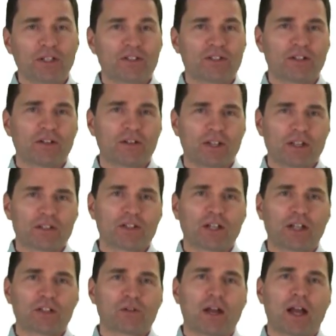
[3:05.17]
I hope you
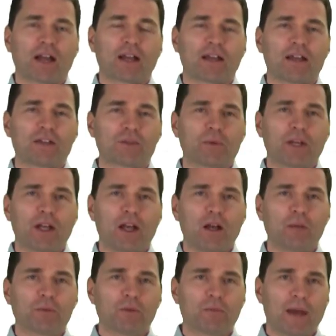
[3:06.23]
consider the Inside Track
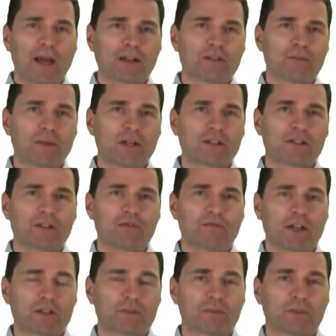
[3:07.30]
as a way to help you
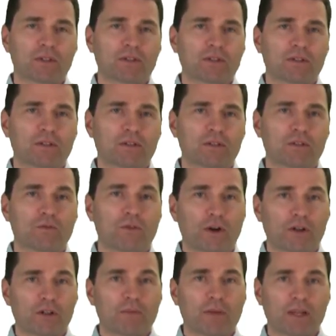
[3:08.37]
maximize the investment
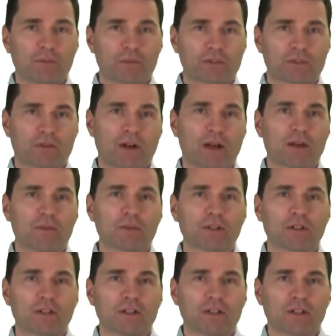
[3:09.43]
you've already made with
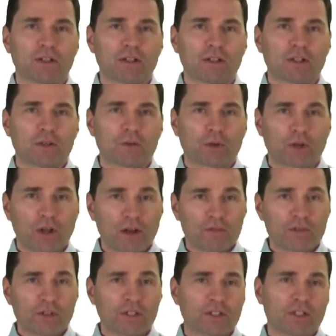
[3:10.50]
Scribe.
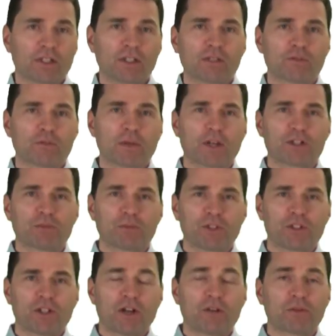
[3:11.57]
We're confident that the
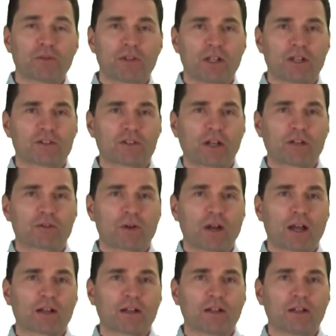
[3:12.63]
information we share through the
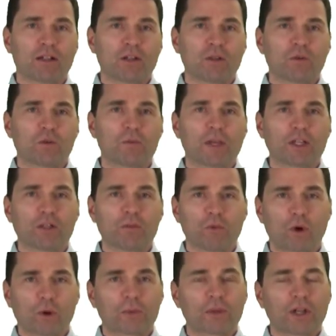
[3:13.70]
Inside Track
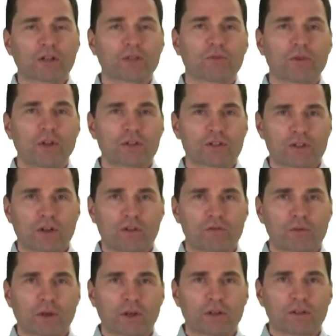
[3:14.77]
will make you more productive
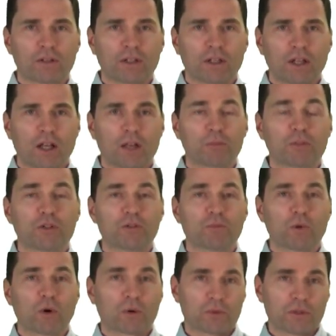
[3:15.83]
with our software,
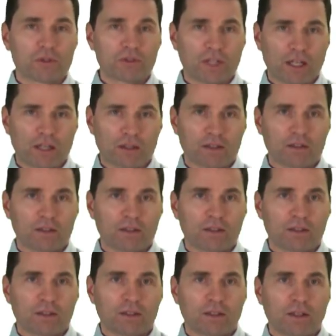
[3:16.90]
help you do more with your
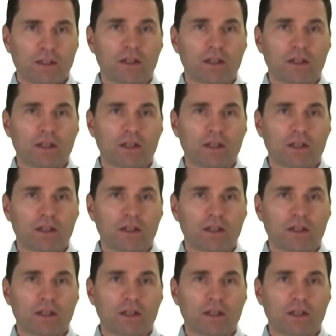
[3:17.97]
data,